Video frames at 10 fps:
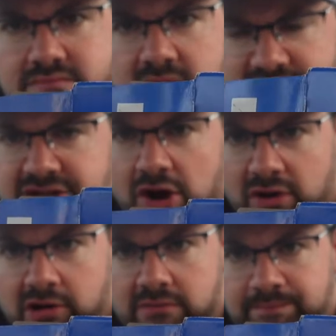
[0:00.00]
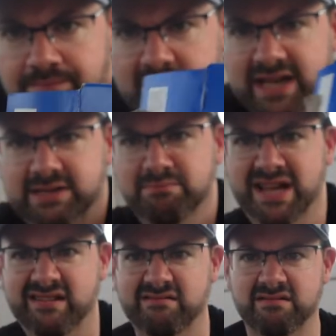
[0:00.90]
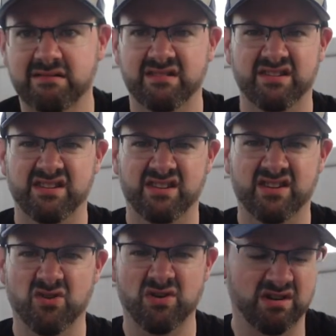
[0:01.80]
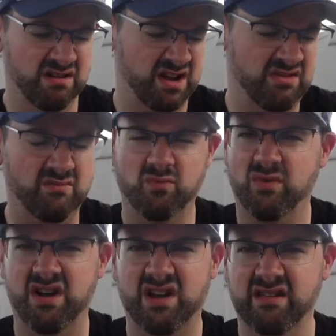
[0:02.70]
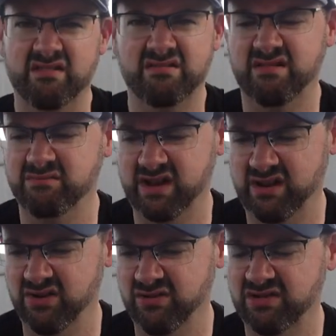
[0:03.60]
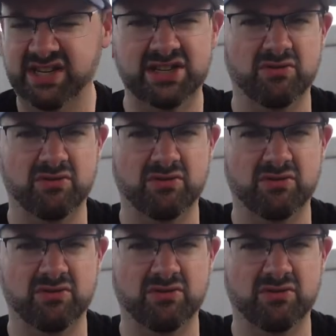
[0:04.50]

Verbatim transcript: It's yogurt. It's mint yogurt. I don't want mint yogurt. This is